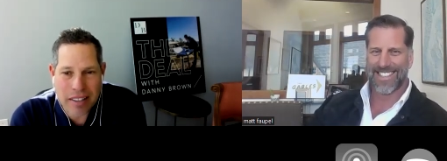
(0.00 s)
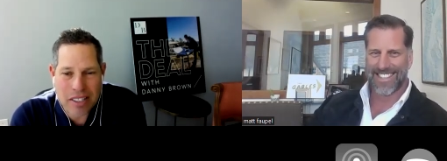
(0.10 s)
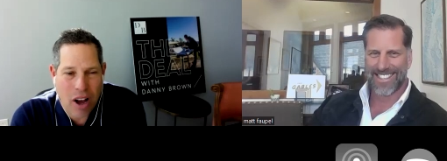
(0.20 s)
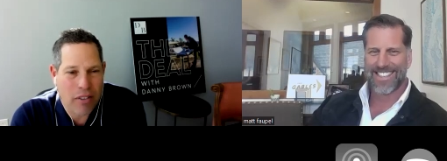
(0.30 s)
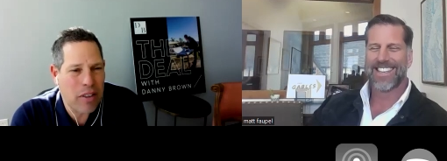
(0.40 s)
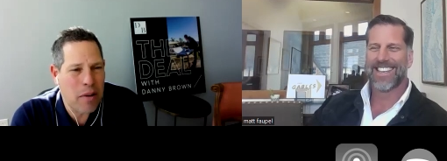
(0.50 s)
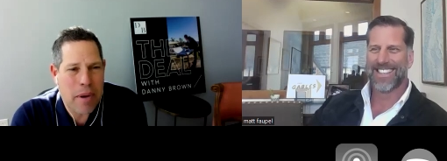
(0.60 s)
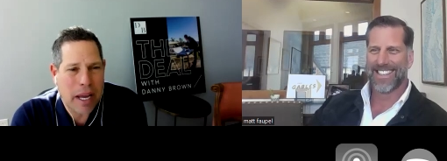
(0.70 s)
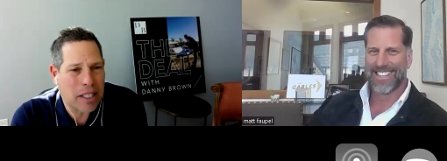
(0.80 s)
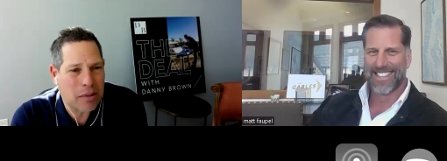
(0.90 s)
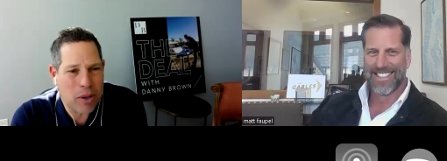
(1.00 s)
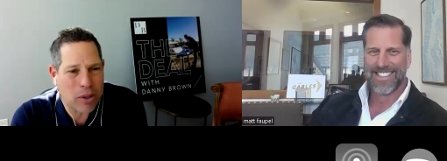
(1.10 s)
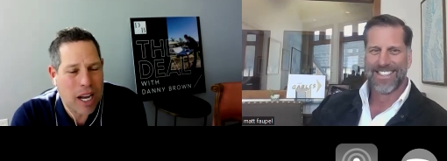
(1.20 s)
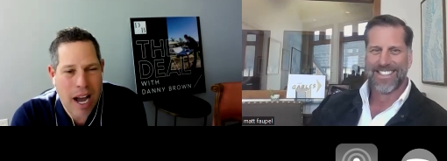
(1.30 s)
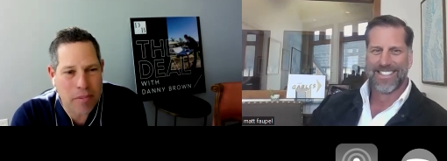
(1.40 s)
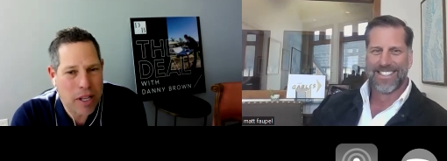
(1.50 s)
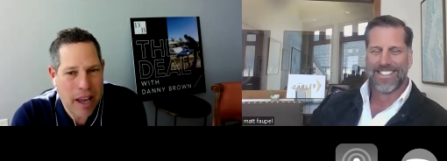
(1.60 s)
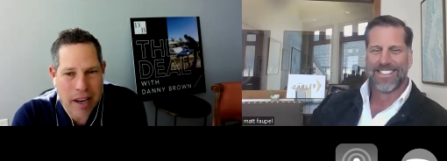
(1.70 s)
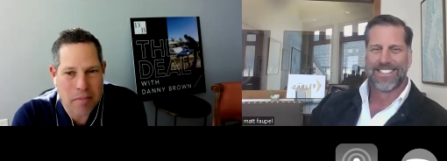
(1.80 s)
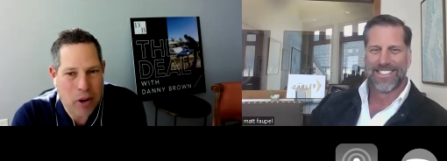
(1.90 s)
Speaker 1: and solving the biggest, most
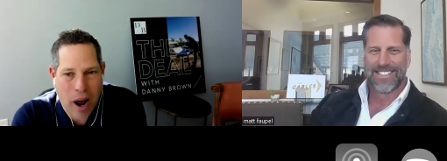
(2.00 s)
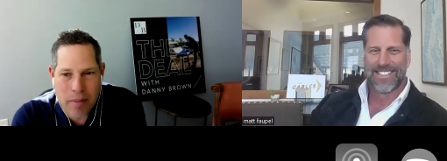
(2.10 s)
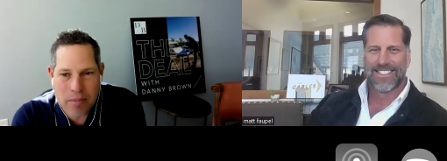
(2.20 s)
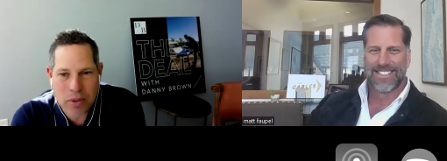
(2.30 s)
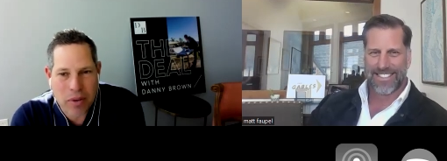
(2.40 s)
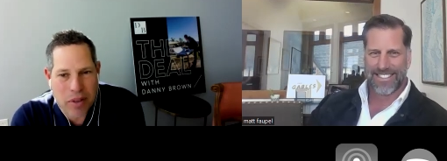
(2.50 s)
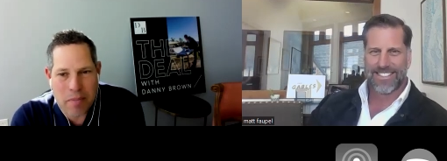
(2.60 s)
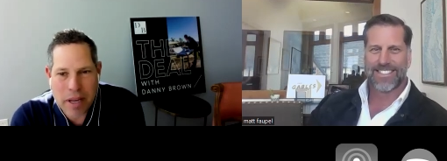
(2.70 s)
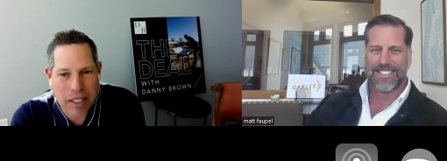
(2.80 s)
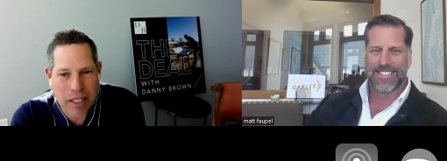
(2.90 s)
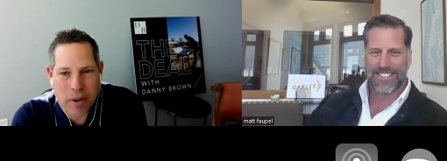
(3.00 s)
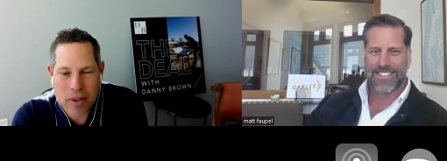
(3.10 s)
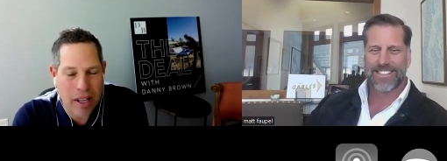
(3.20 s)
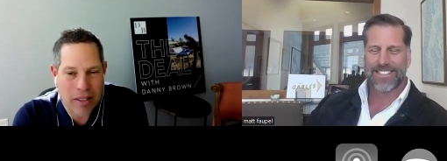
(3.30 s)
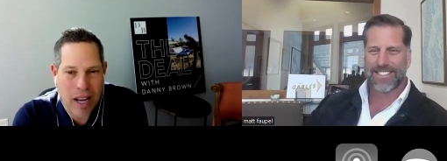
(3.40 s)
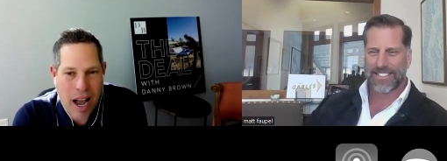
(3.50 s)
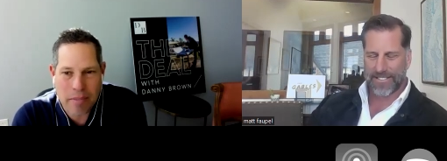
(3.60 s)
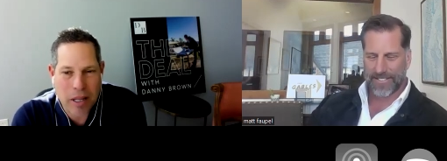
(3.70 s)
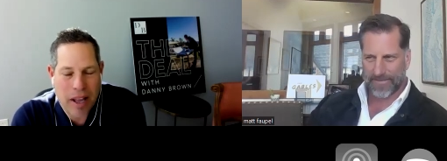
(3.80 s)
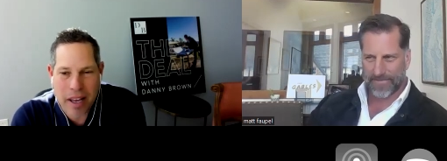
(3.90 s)
complicated problems with the biggest, most
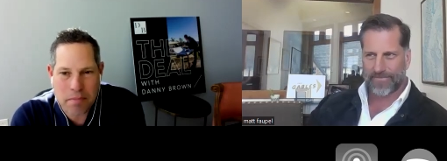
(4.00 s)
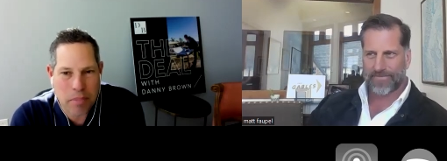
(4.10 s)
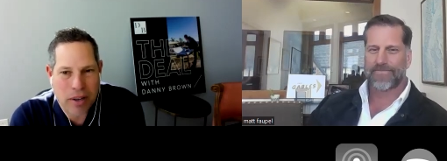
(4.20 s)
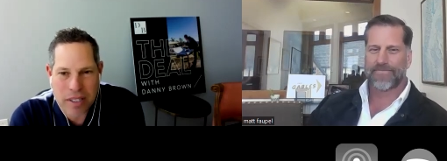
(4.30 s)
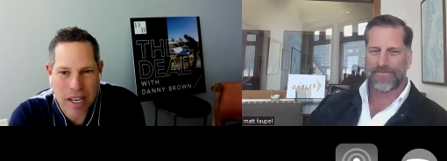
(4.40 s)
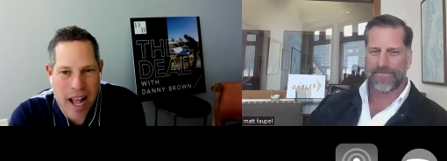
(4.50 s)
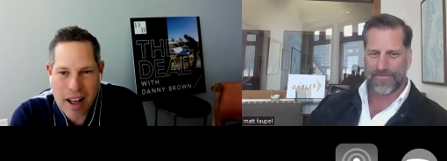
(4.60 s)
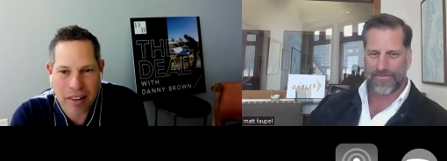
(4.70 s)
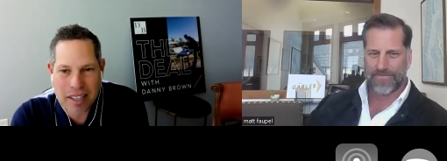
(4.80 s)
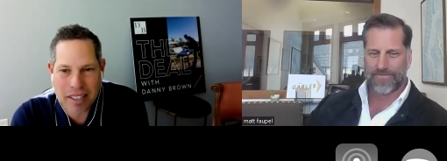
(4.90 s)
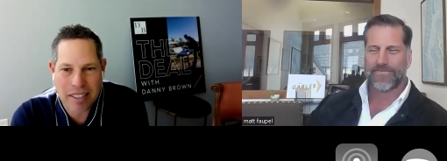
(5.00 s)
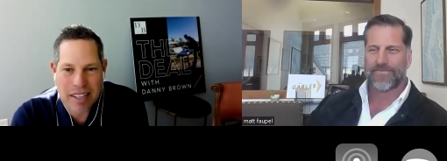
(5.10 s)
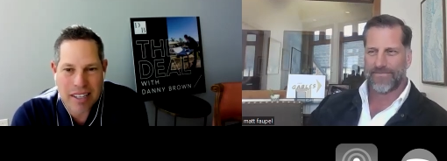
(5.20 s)
complicated personalities